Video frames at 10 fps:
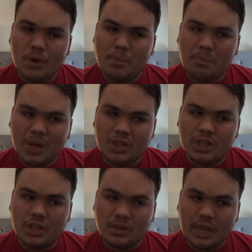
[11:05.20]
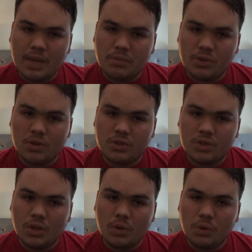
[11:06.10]
budget games
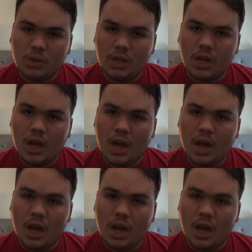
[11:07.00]
console,